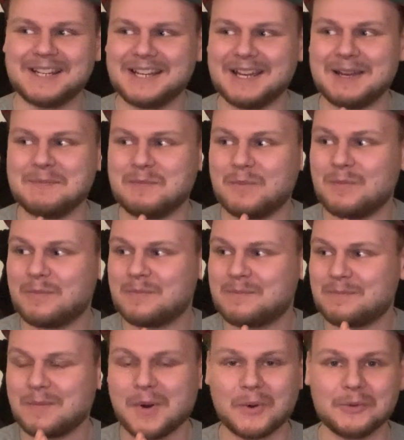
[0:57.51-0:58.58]
and
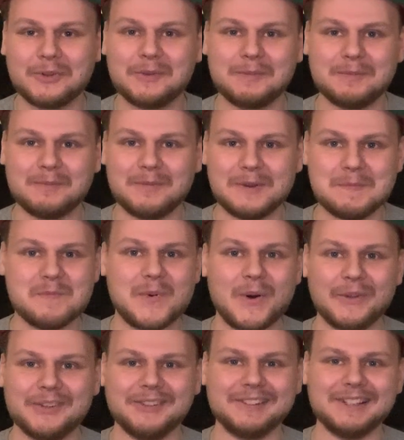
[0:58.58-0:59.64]
most
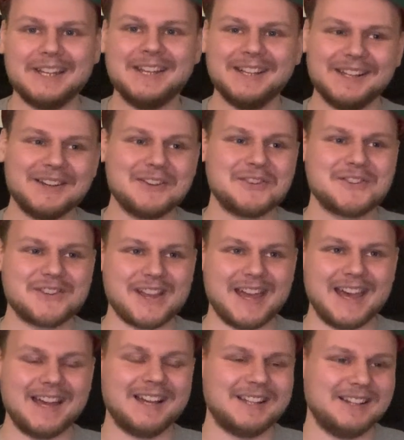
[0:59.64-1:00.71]
importantly share.